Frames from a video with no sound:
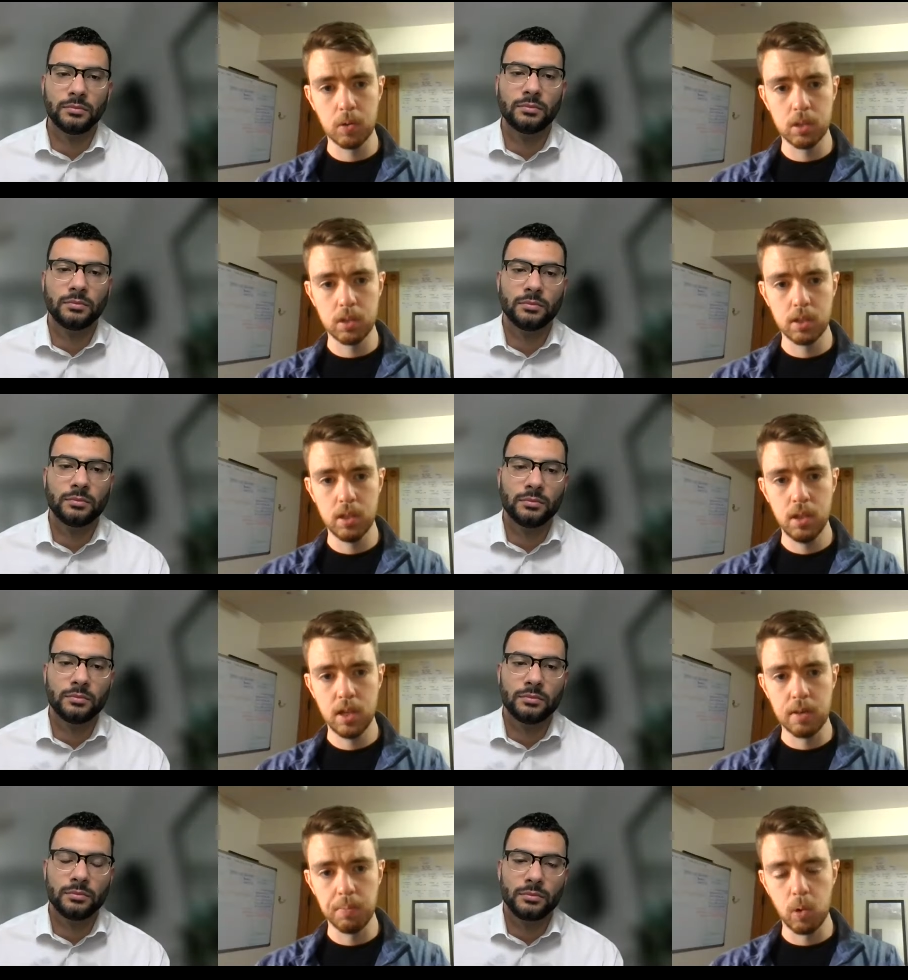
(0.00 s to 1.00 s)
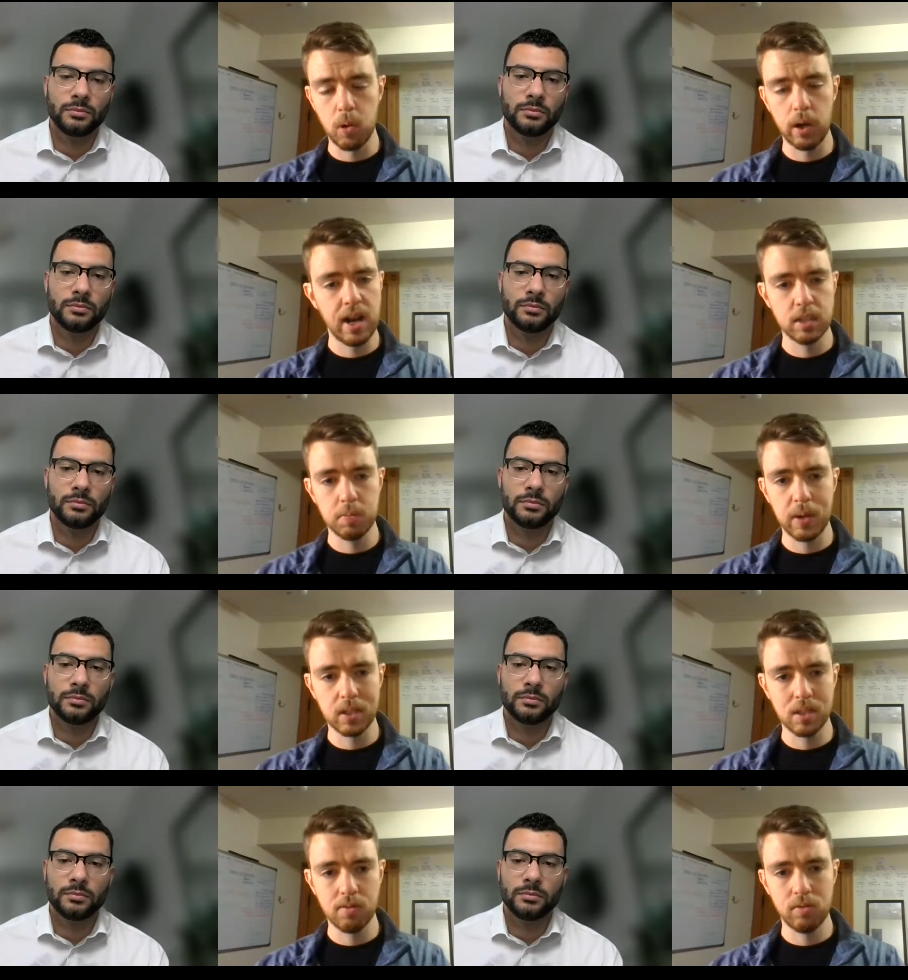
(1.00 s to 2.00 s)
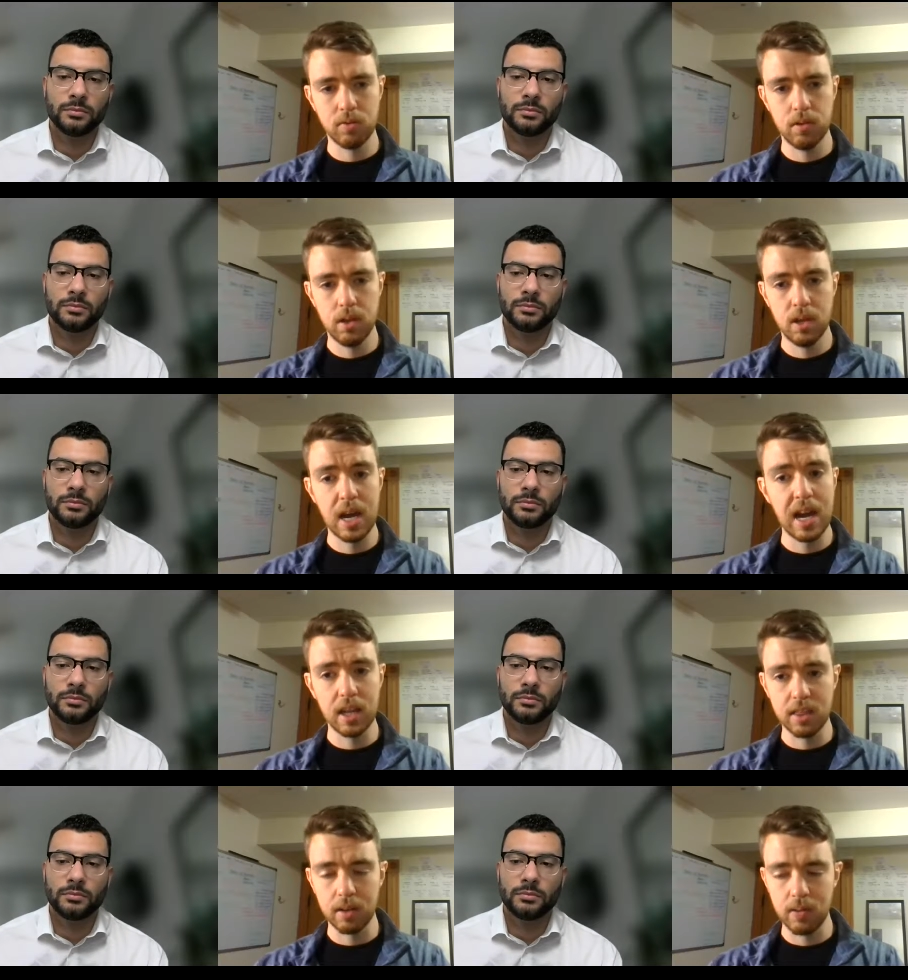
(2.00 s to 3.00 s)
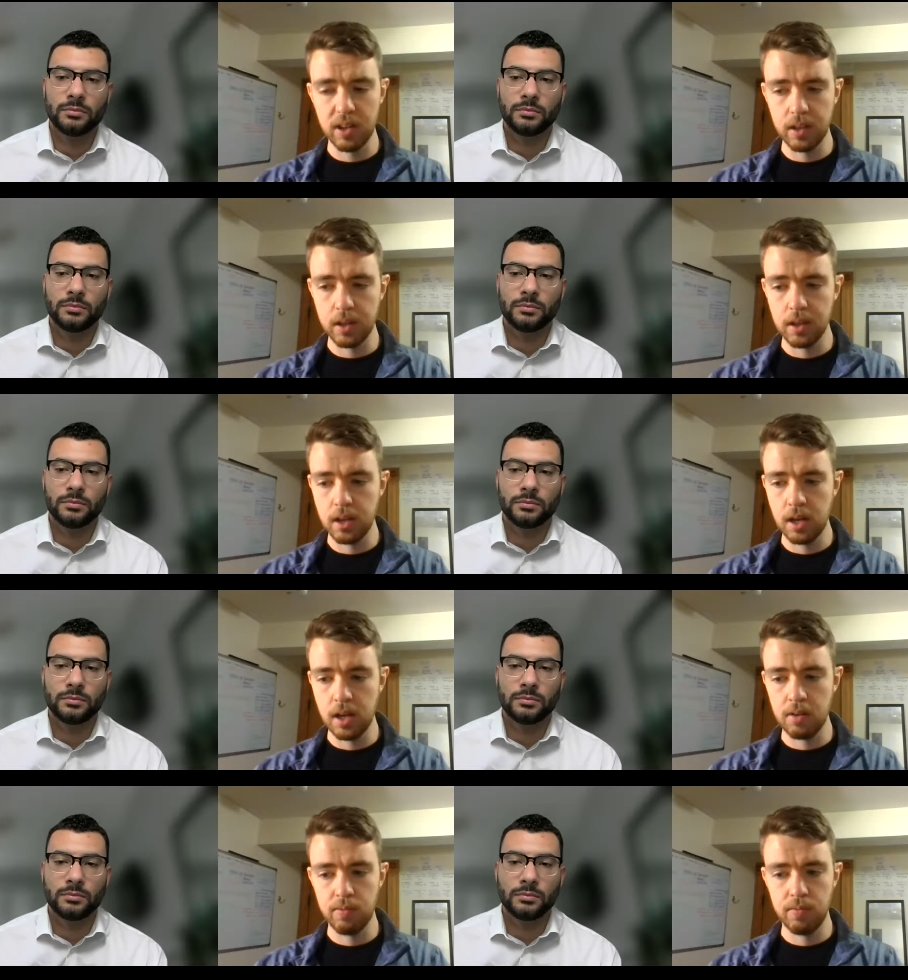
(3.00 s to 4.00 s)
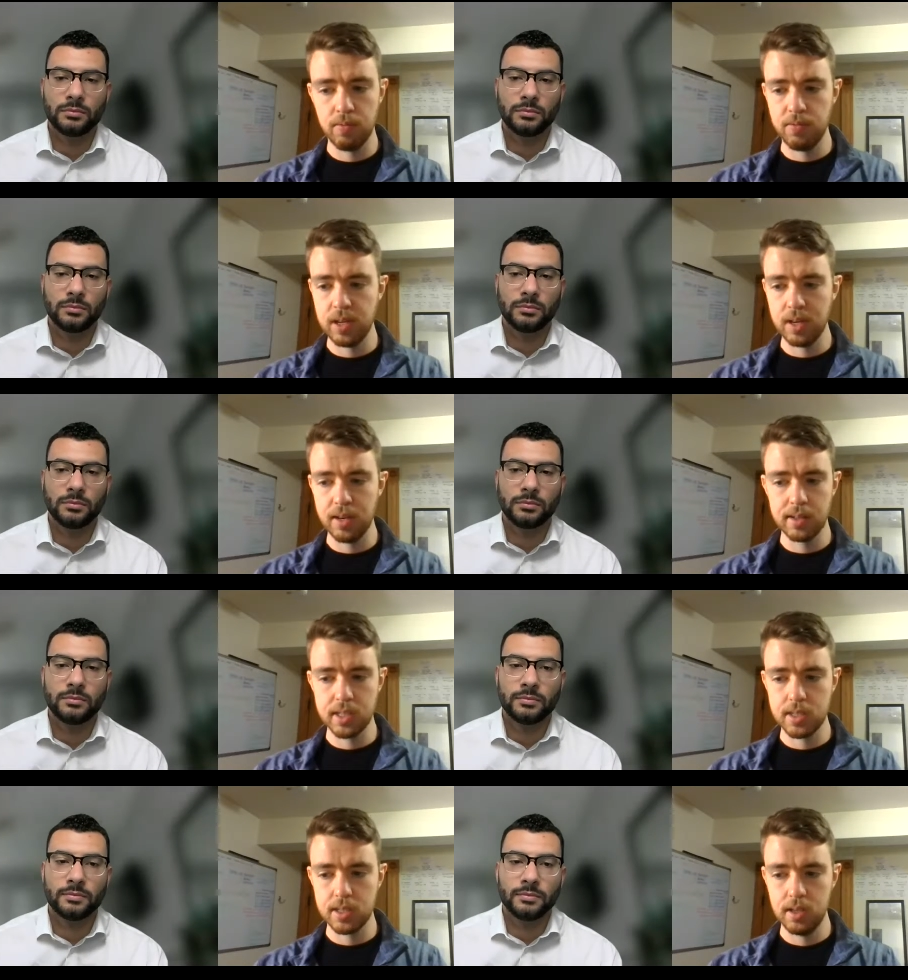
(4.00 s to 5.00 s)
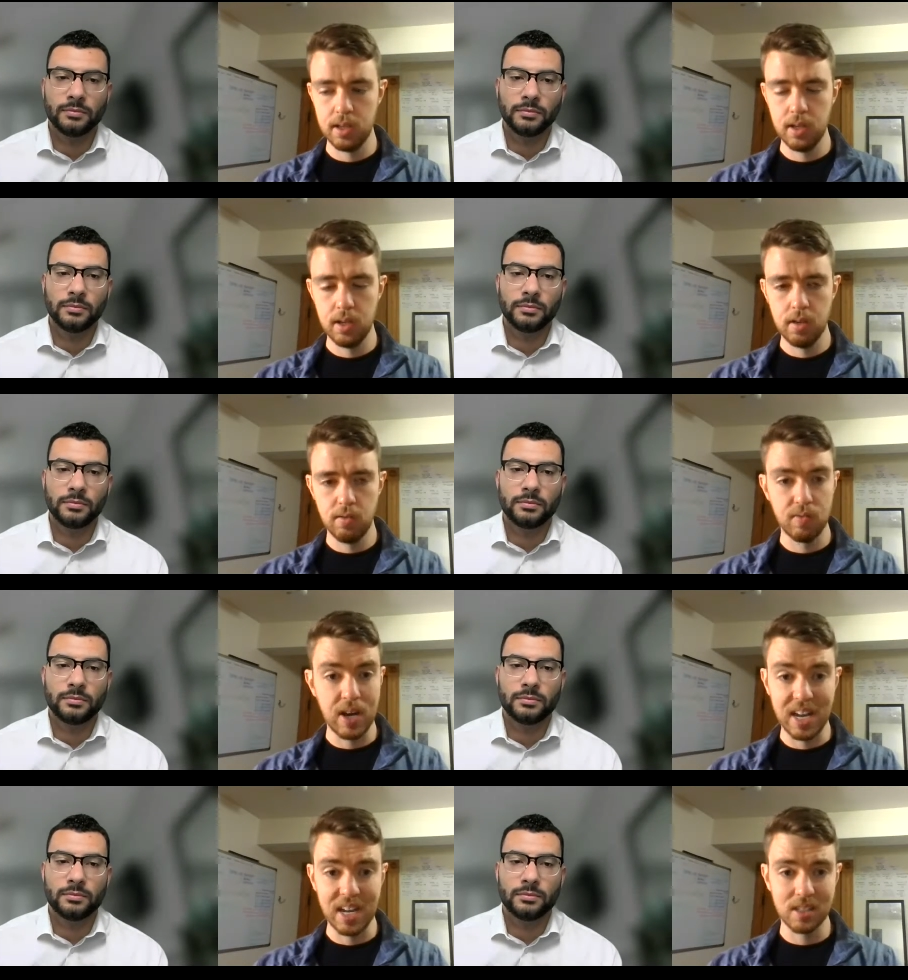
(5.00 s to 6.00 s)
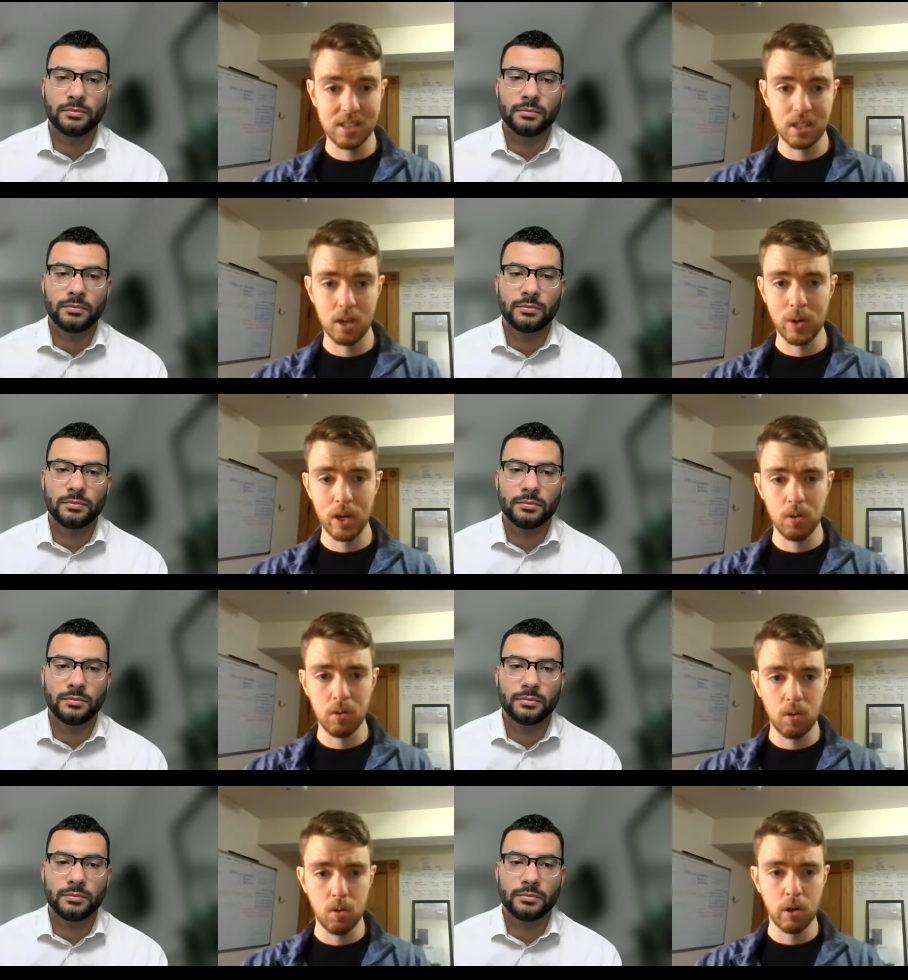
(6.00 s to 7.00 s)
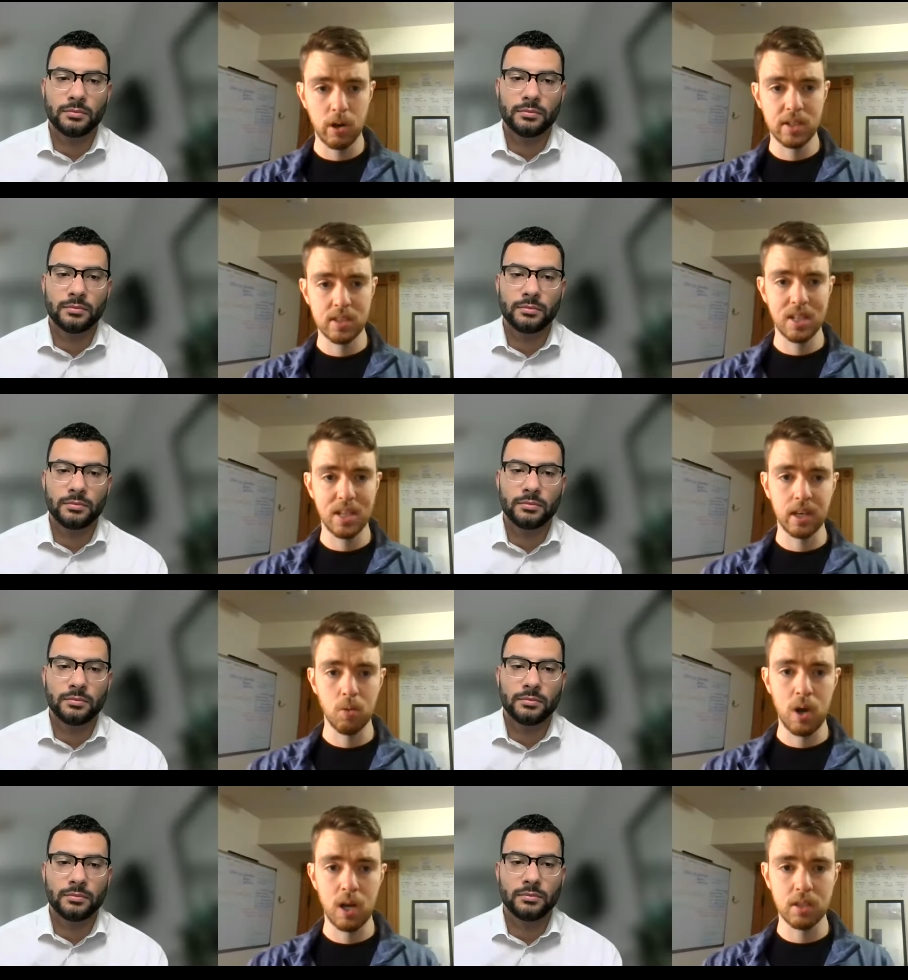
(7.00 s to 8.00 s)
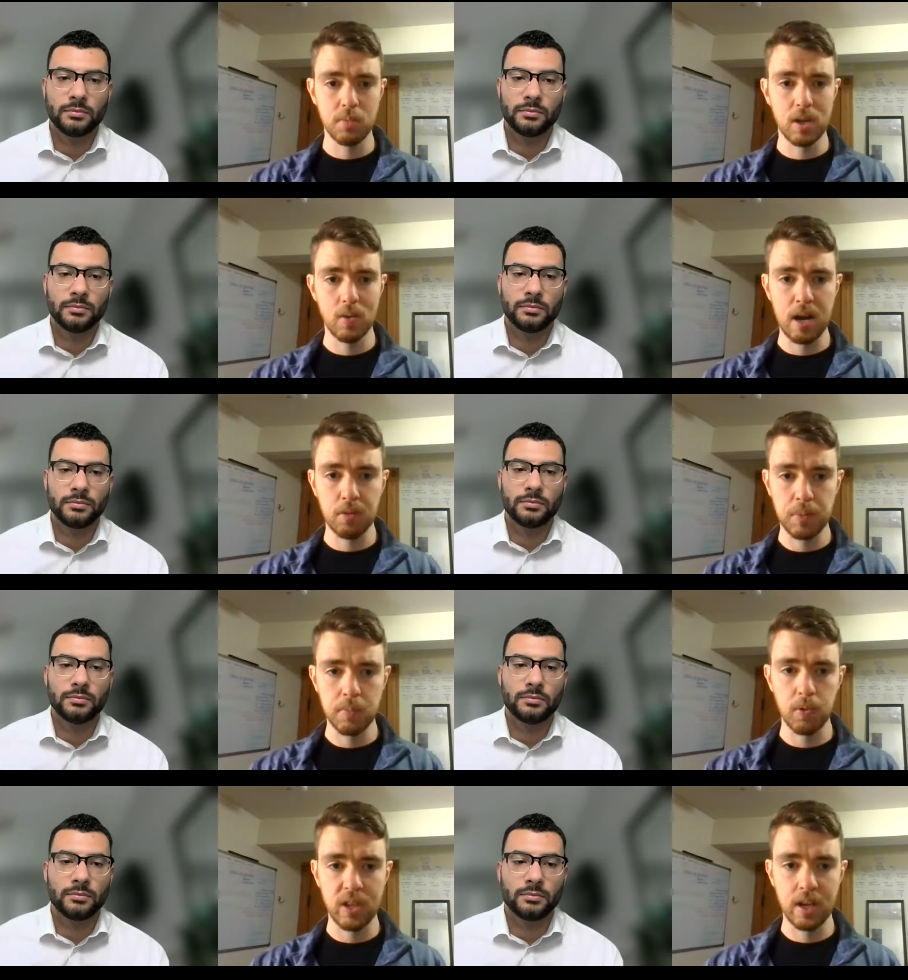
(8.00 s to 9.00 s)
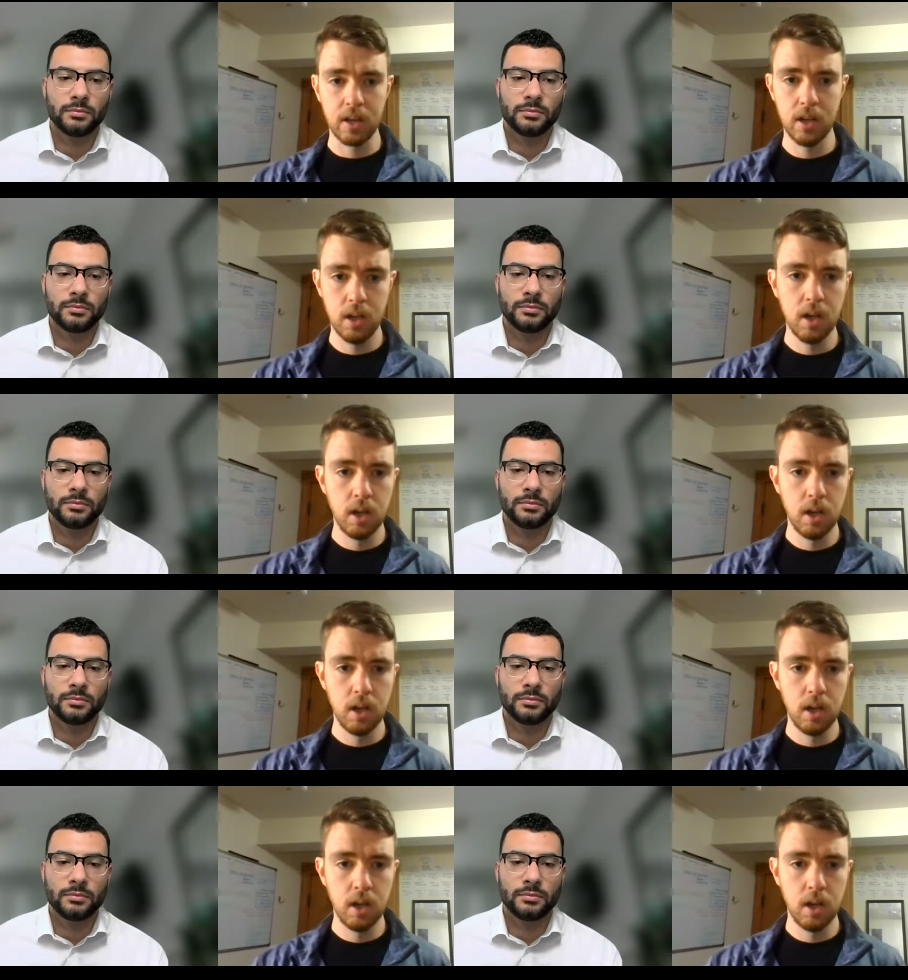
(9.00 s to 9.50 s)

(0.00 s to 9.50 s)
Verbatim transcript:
Speaker 1: the most important aspects of anything really uh, fitness finance career oriented like you want to be around people that